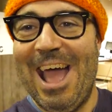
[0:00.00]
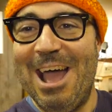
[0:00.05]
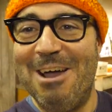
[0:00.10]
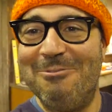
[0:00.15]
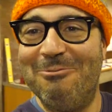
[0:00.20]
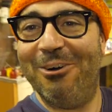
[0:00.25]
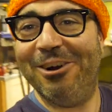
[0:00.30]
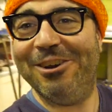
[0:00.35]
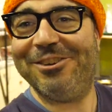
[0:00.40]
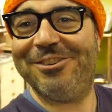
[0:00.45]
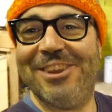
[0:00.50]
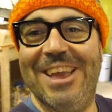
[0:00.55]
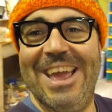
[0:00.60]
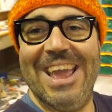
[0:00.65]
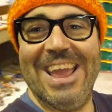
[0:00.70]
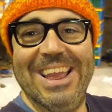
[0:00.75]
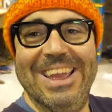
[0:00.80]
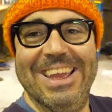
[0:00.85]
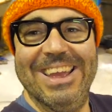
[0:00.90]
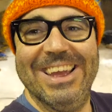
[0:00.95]
and
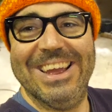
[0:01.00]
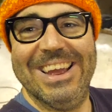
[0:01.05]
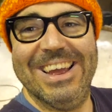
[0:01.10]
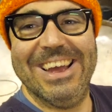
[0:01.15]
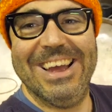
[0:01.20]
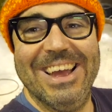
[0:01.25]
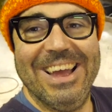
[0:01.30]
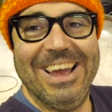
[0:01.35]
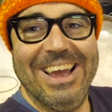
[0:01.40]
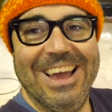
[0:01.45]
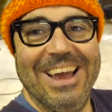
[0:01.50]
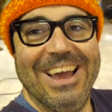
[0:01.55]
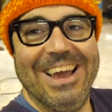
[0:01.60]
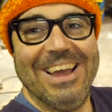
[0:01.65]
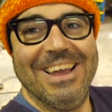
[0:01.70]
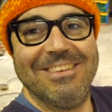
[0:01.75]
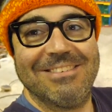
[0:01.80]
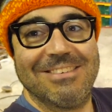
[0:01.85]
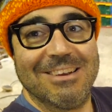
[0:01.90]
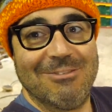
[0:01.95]
watching
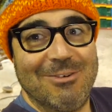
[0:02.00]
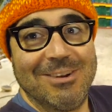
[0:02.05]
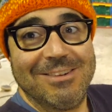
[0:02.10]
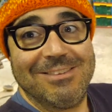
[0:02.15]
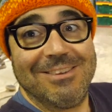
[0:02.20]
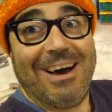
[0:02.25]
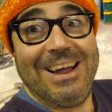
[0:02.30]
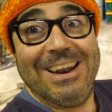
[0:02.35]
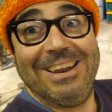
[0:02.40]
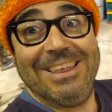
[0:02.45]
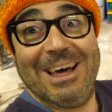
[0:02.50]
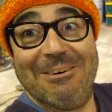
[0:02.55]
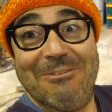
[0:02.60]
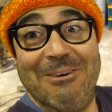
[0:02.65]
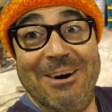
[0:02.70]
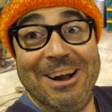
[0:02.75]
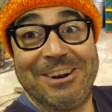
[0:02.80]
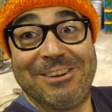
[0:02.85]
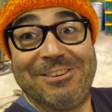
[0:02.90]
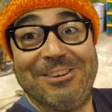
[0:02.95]
someone tidy their
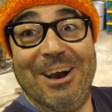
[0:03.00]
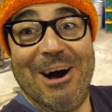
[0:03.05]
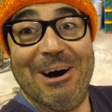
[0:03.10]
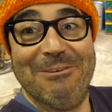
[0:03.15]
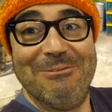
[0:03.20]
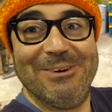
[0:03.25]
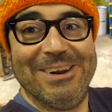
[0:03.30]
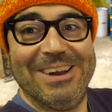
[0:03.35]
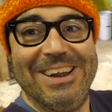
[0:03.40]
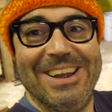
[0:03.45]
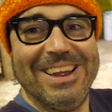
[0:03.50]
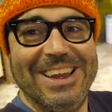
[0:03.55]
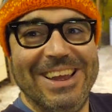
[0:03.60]
workshop,